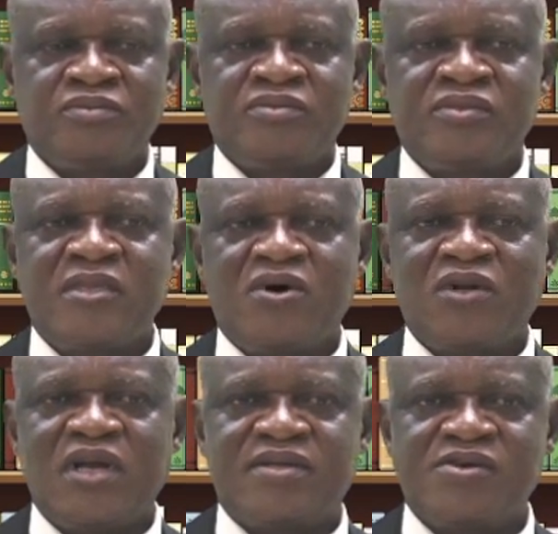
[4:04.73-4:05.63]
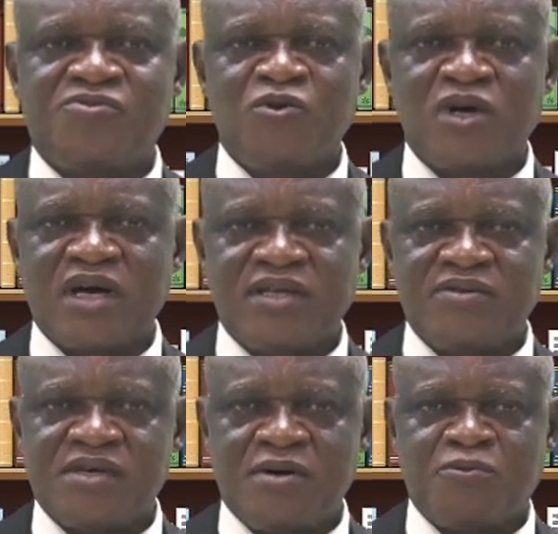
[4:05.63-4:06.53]
Now let us look at an
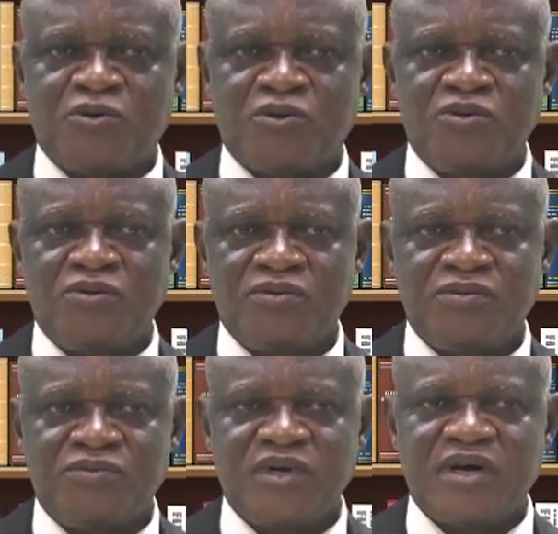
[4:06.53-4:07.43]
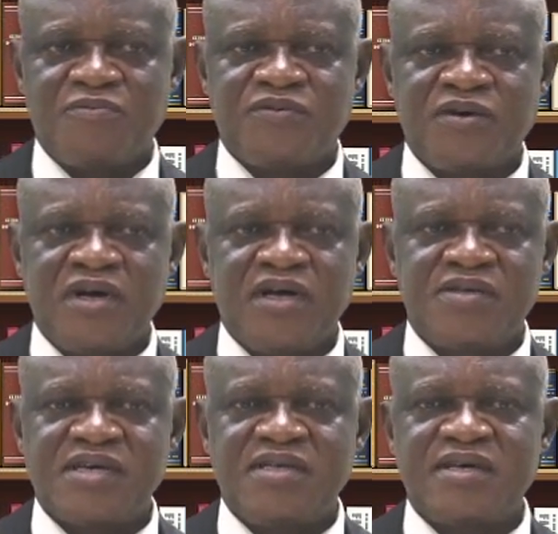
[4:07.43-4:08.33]
example. We have a
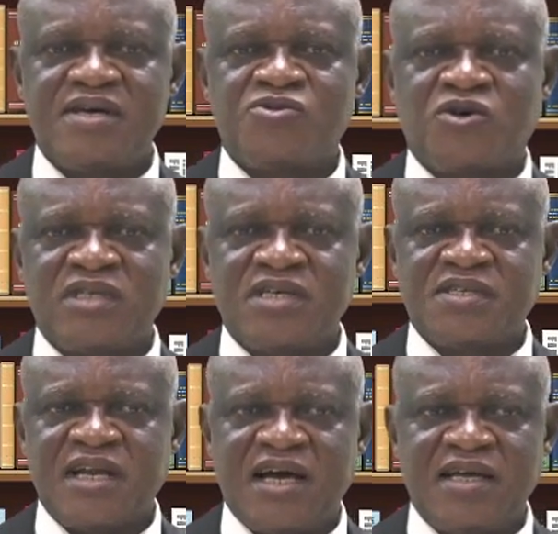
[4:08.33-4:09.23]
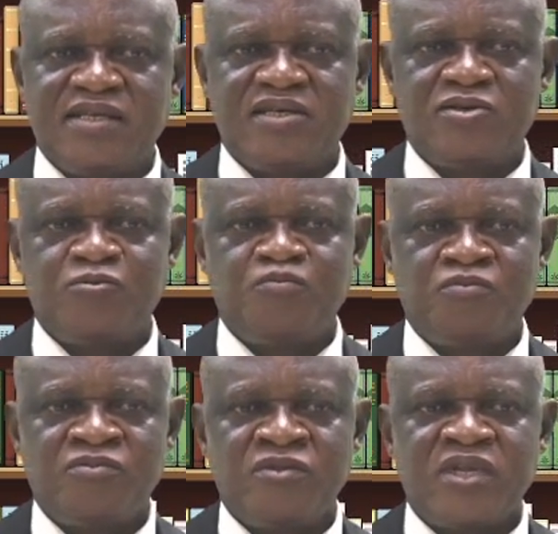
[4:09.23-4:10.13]
sentence on the slide.
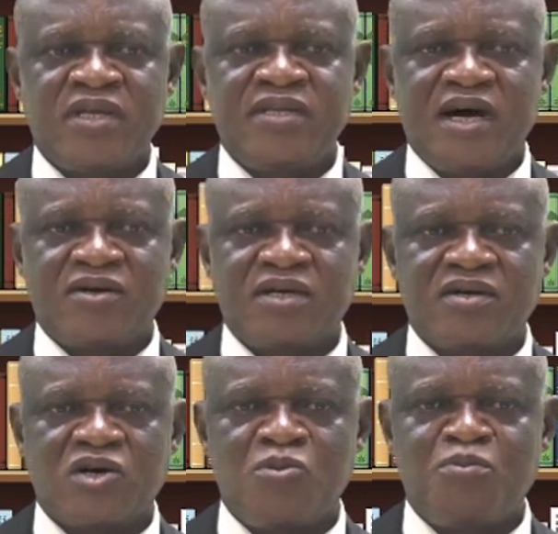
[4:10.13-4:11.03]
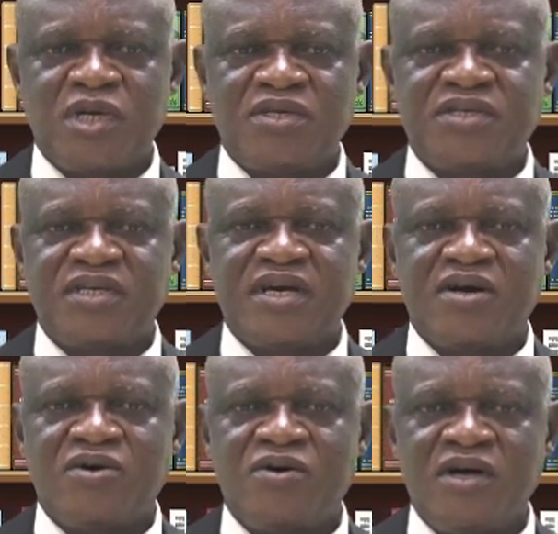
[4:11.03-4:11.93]
The dark complexion
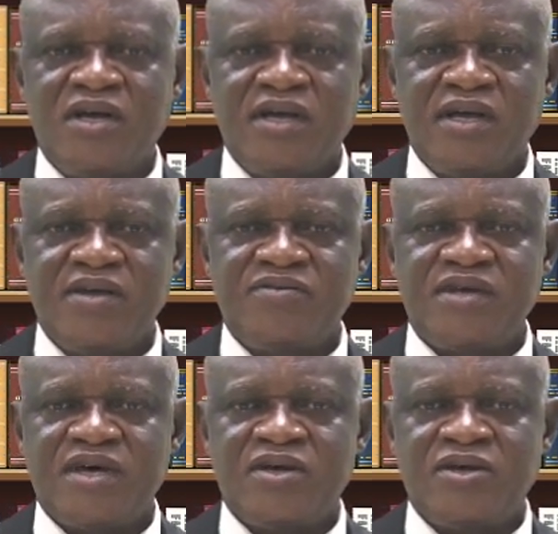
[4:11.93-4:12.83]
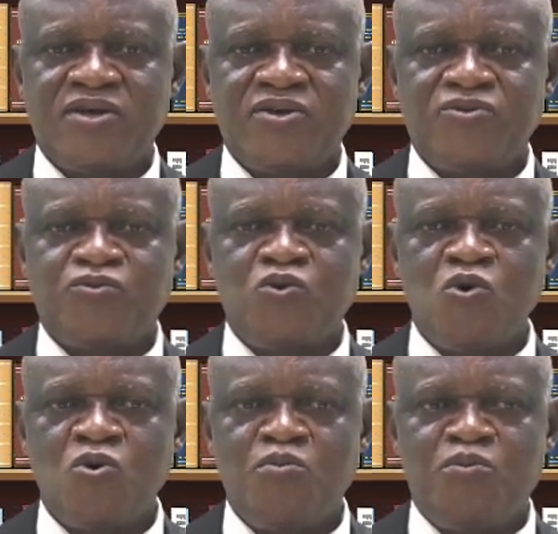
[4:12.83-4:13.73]
girl is the
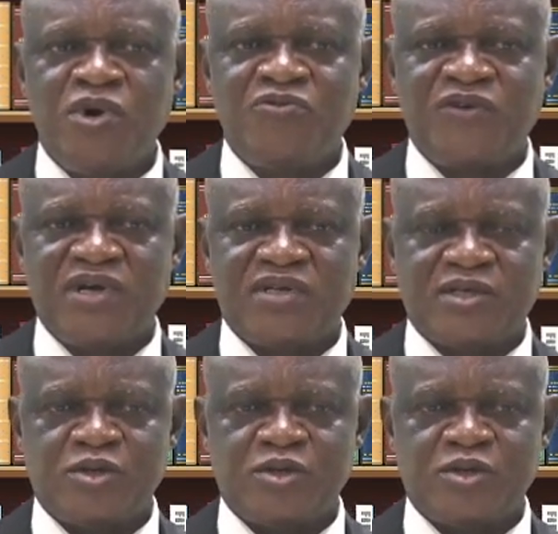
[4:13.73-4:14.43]
school prefect.